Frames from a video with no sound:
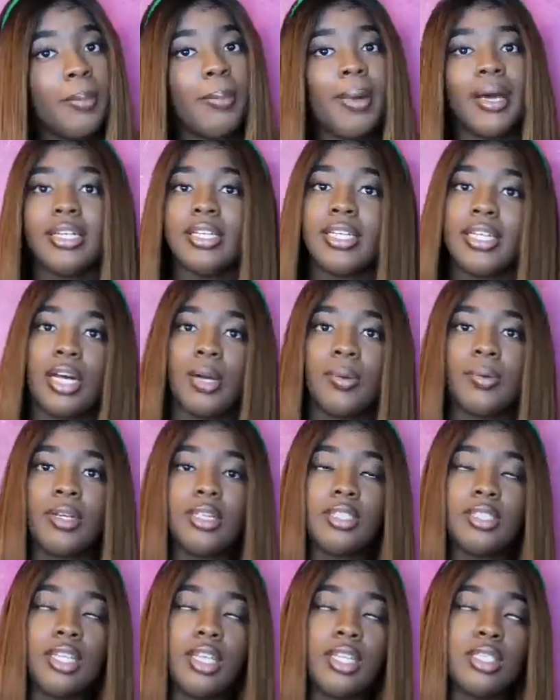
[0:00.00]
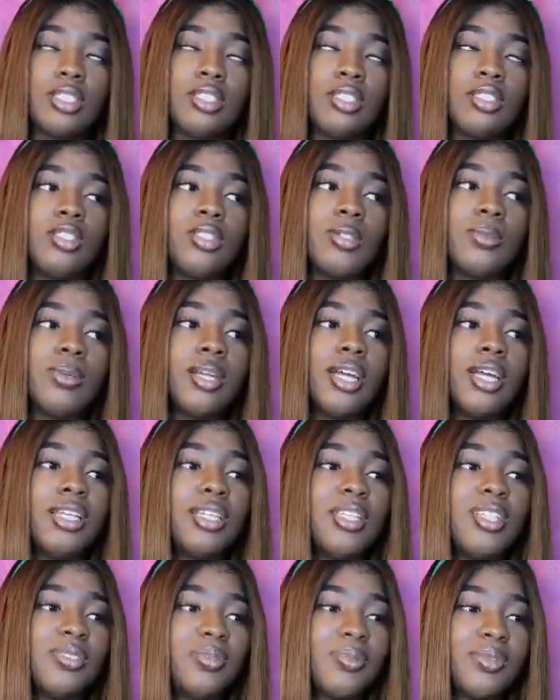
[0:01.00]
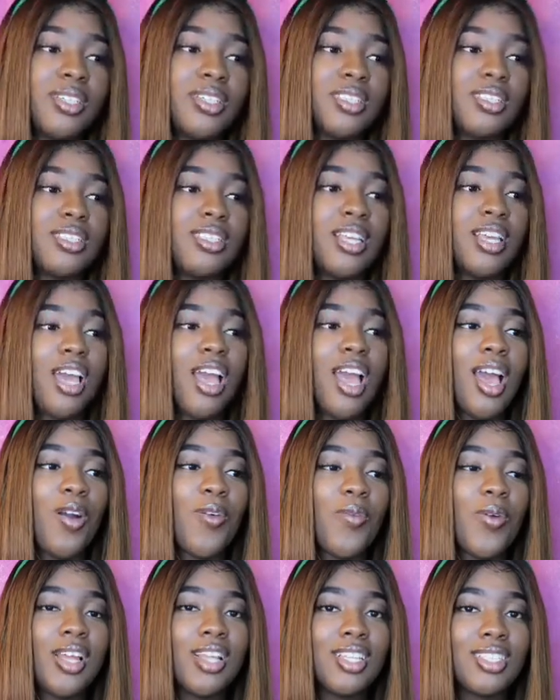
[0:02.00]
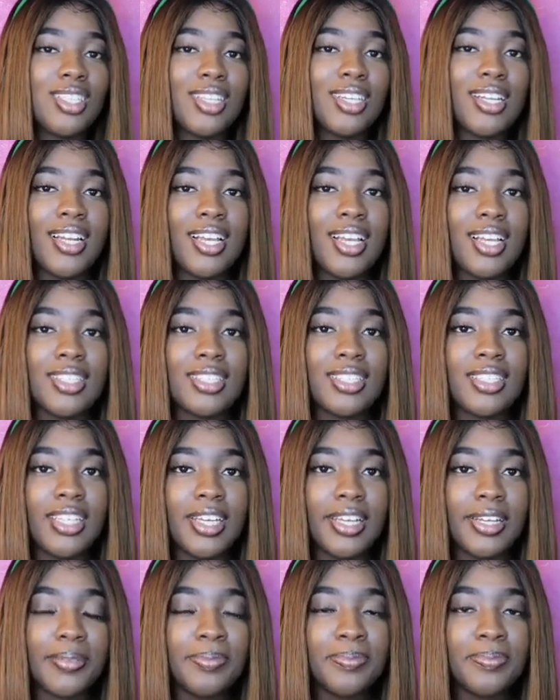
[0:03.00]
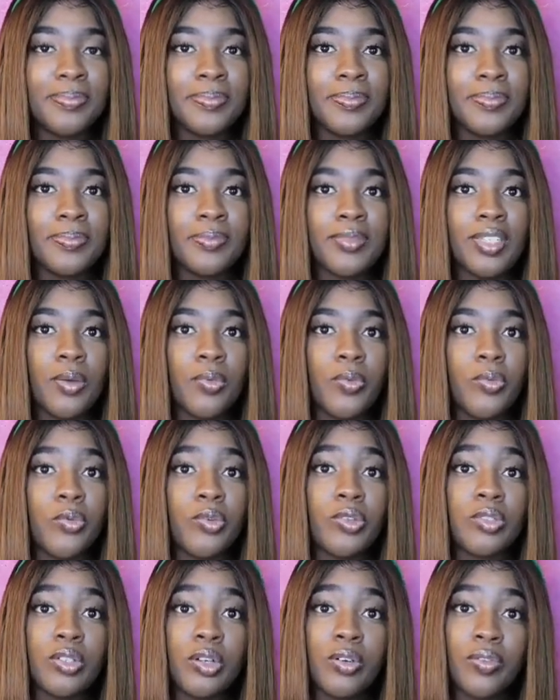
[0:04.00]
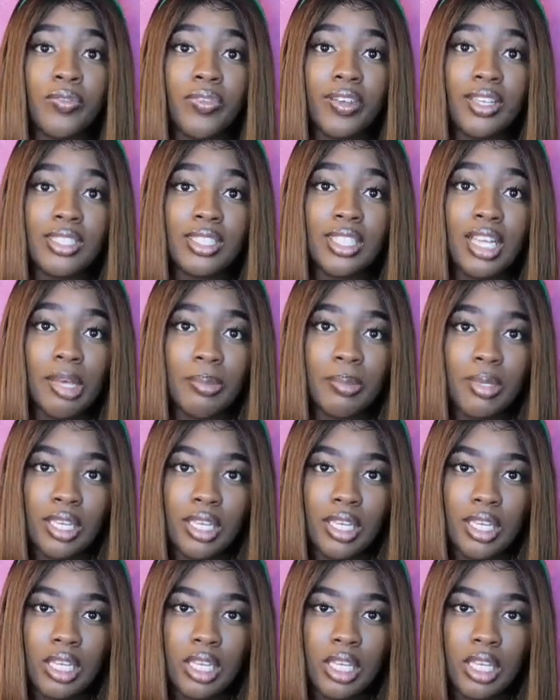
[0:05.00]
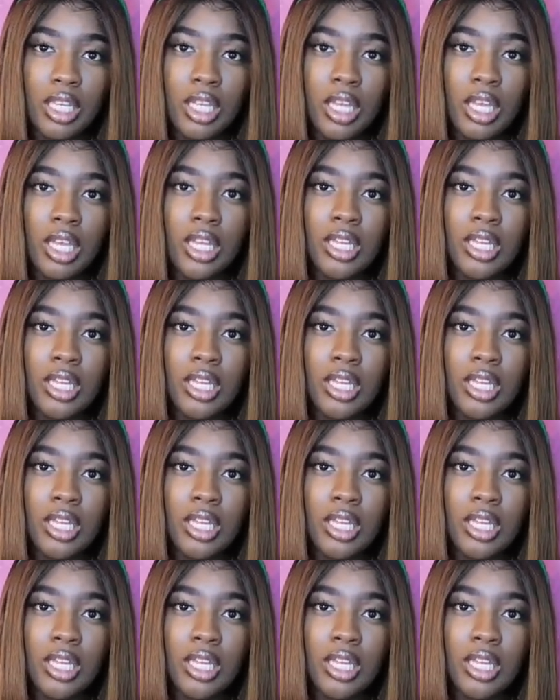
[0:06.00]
But I did not want to text it. So what I did was I waited till the next day when we was on FaceTime again.